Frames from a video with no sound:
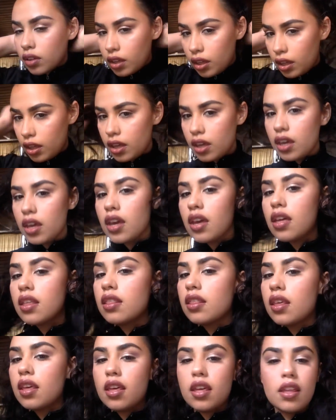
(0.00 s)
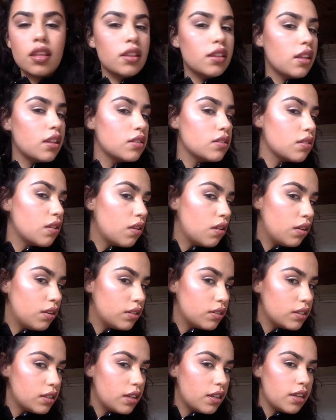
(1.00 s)
Okay, and then that's all
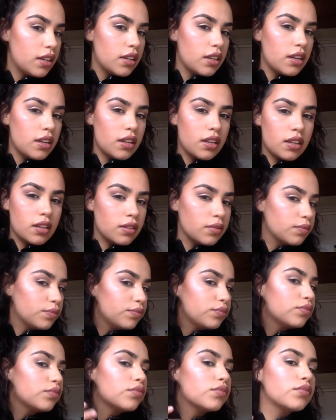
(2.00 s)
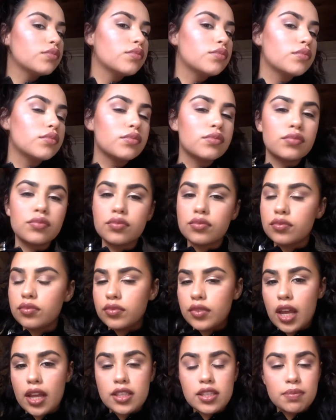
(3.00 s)
done.
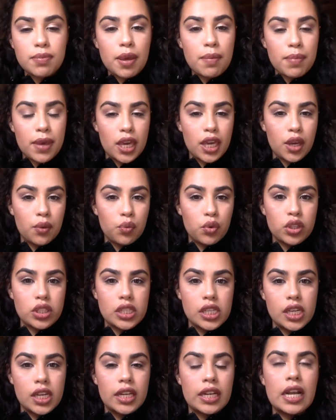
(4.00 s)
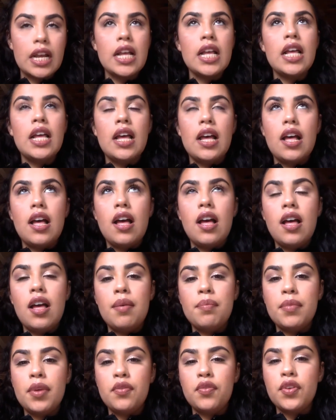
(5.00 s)
That's my baking routine.
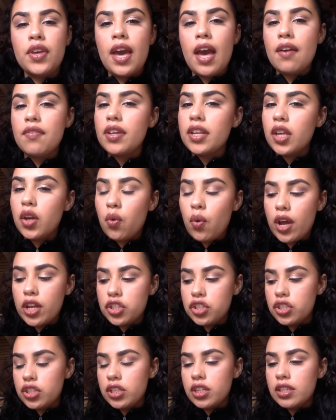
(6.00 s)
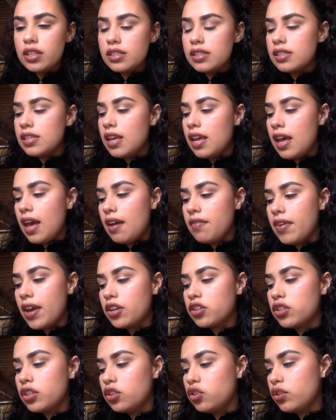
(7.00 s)
If you have any questions, I've
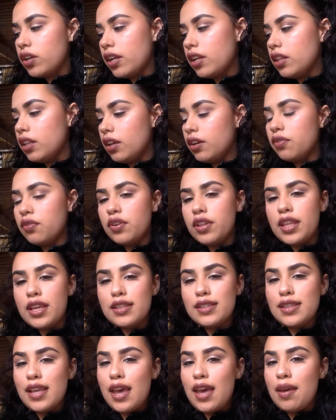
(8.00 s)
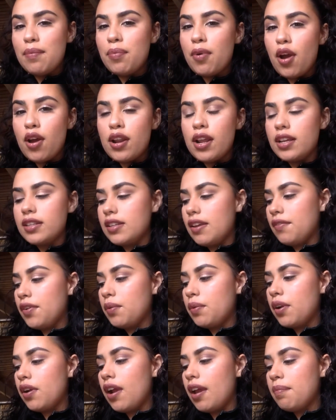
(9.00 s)
actually tried to look for this product
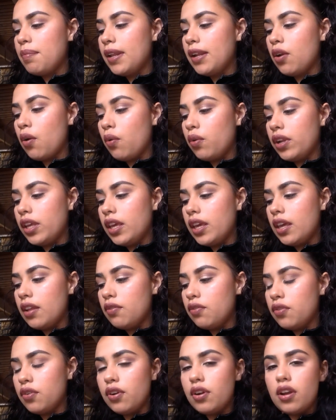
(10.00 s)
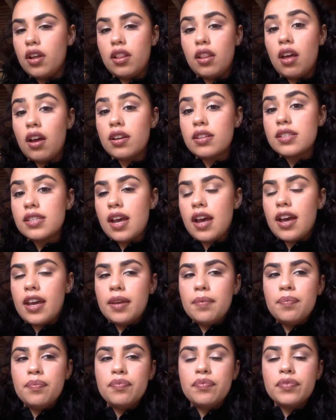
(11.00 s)
everywhere. I've been owning it for a long
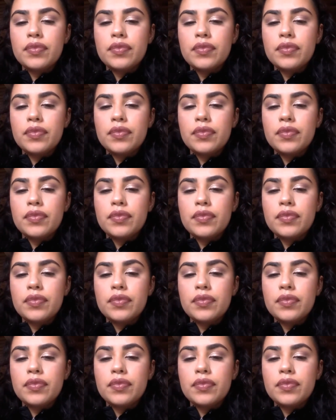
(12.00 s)
time.